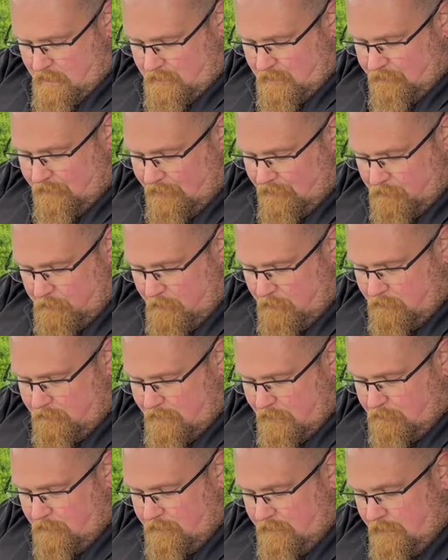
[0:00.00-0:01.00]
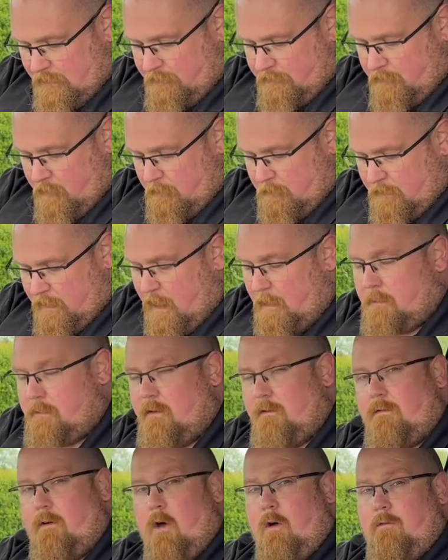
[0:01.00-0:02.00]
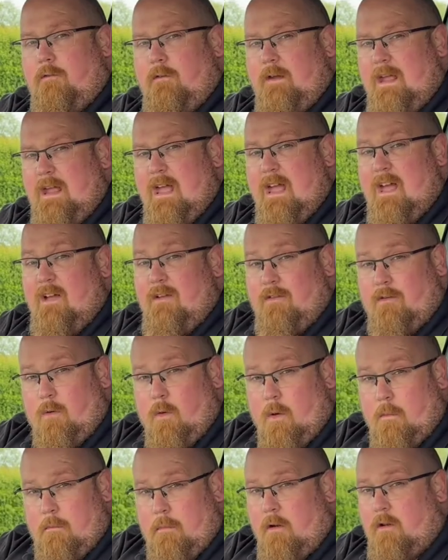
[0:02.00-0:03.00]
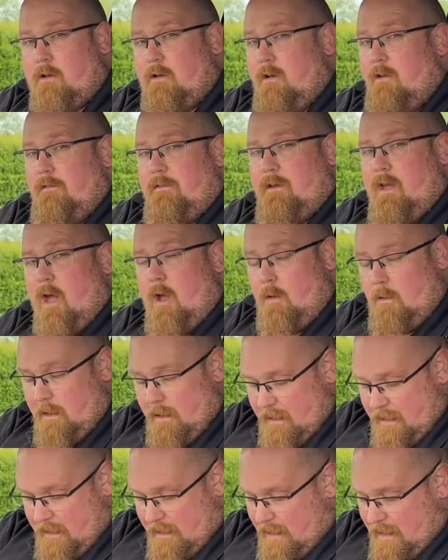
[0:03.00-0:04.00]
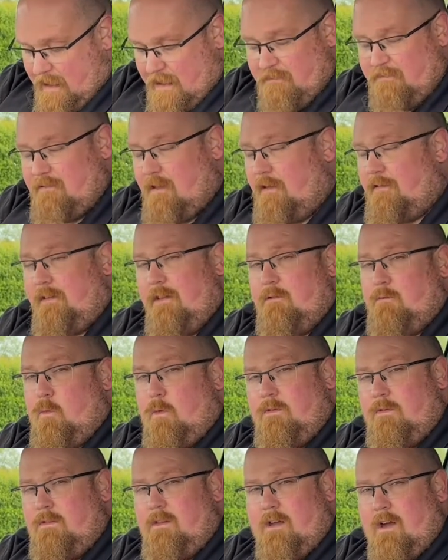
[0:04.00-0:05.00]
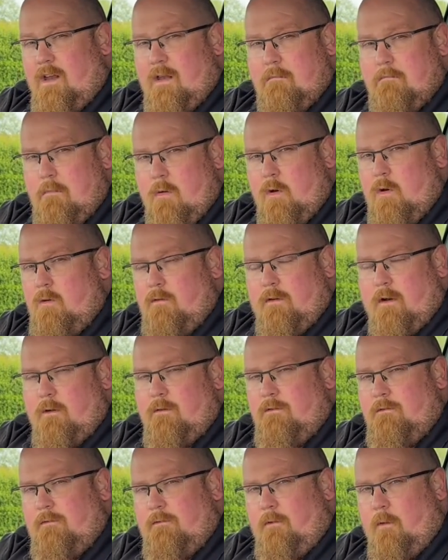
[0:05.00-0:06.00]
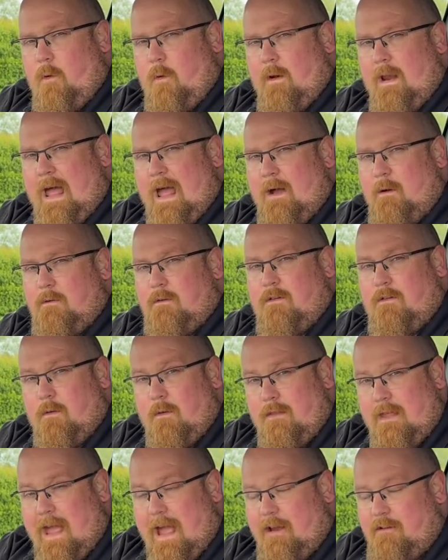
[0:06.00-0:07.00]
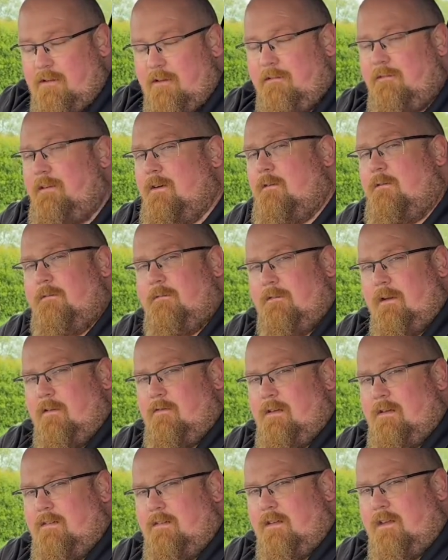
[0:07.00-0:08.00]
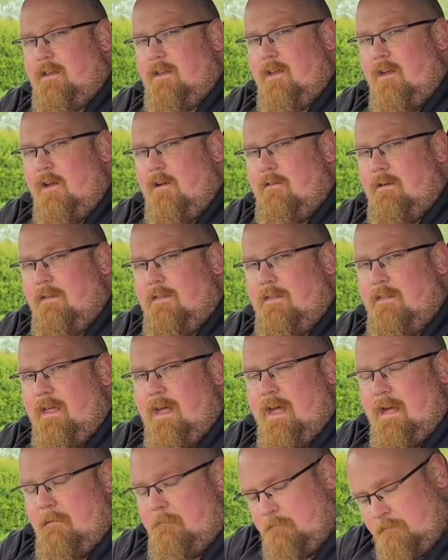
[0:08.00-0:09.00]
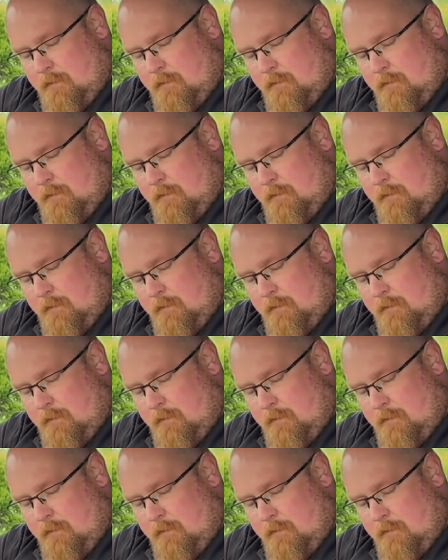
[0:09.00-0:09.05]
I've experienced everything from cups of coffee to a bottle of Coke, and nothing wants to kind of move and fall out. So they actually feel very secure in there.